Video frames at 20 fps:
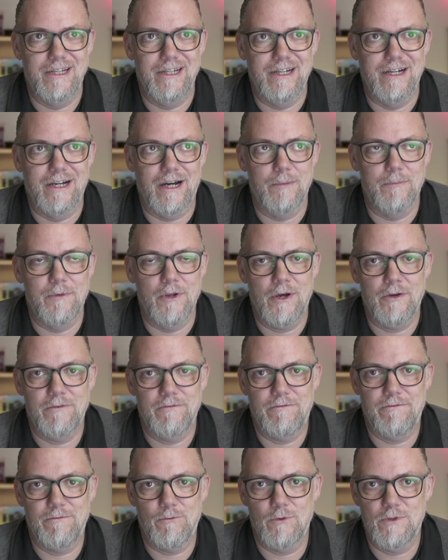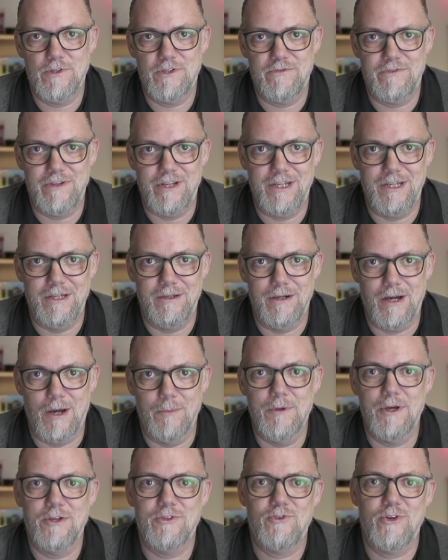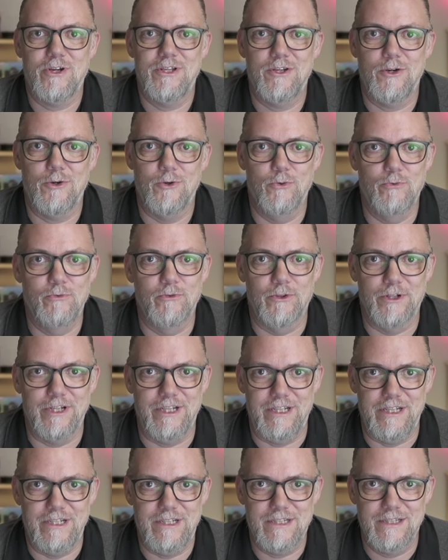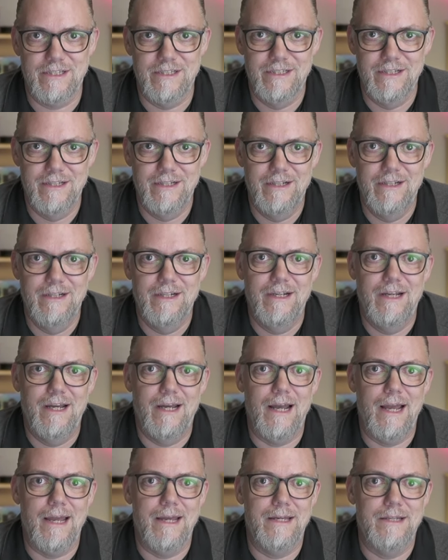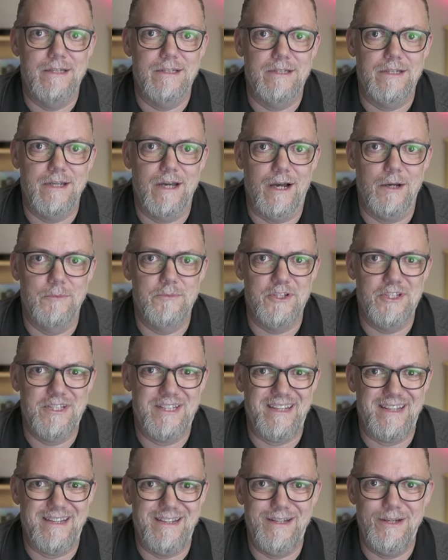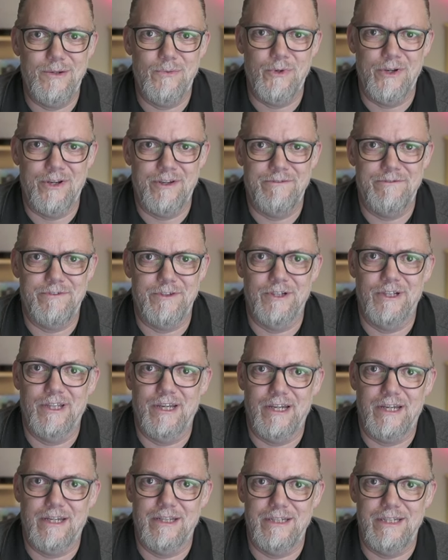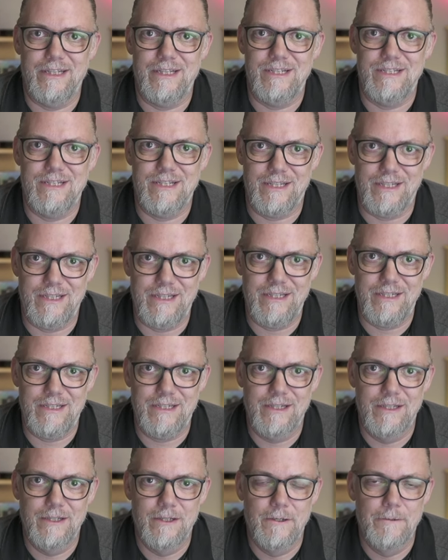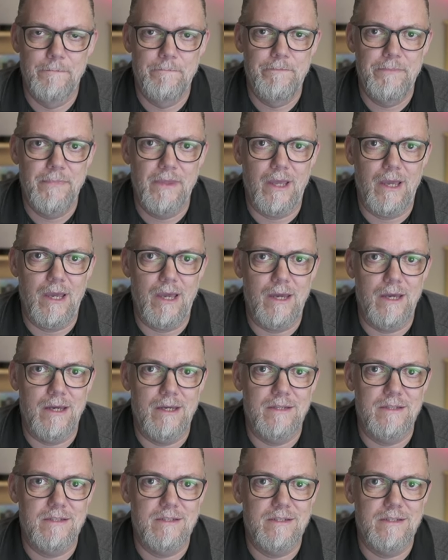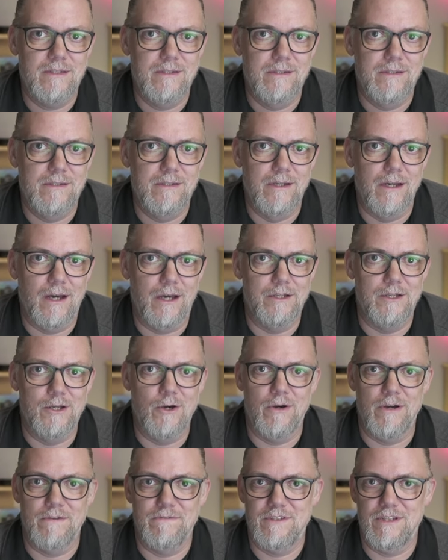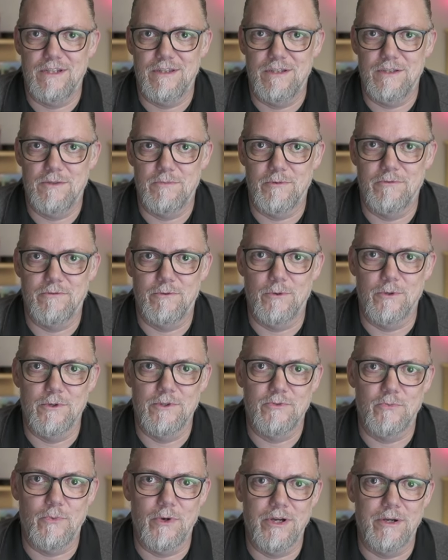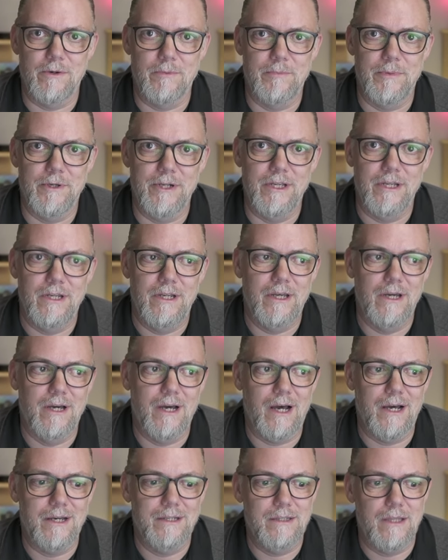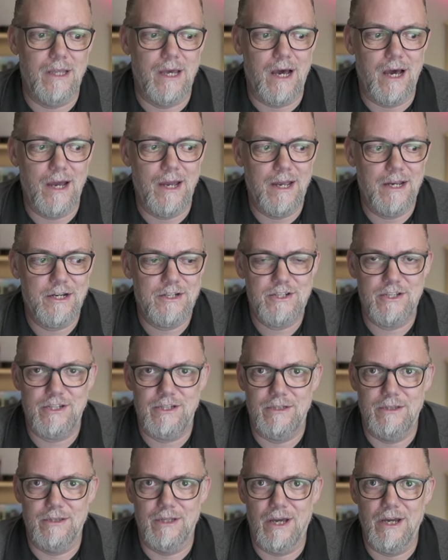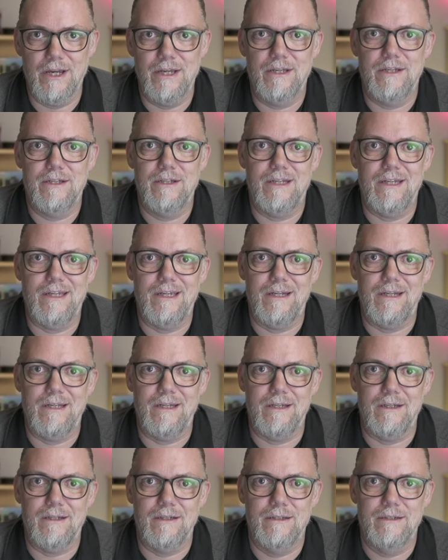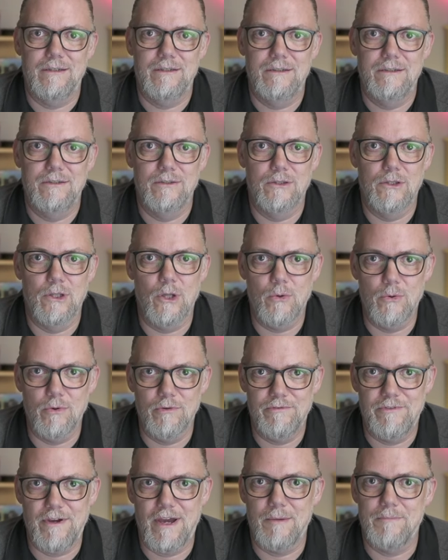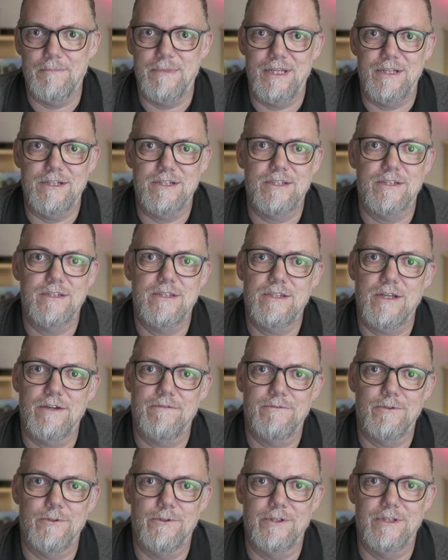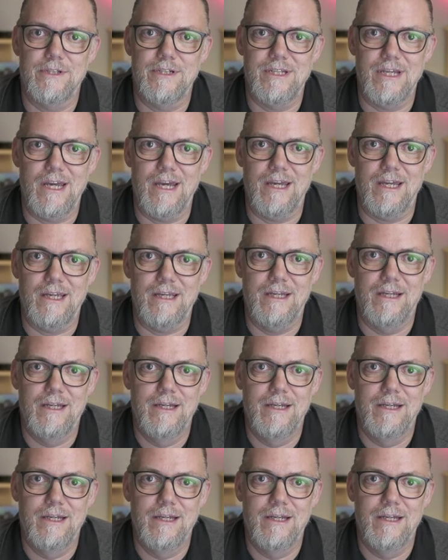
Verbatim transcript: I'm not force feeding, I'm not trying to overeat, and I'm just eating what I feel like I need to eat. And I know I've said this before as well, but I, I actually like eating lower fat meats and stuff during the day,